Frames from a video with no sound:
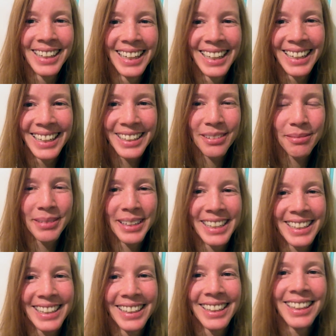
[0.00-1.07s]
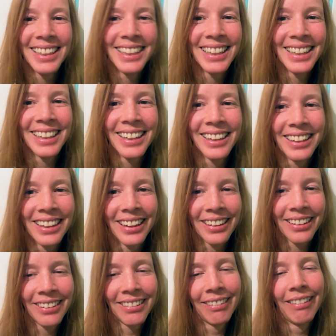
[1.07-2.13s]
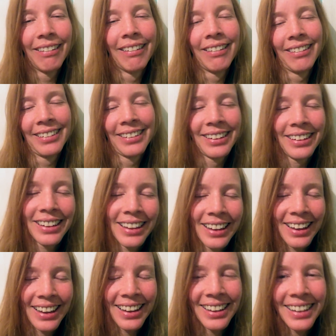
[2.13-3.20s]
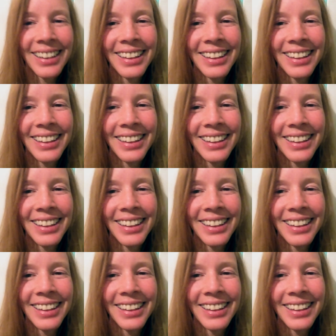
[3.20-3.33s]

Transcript: a little bit like, oh, decay.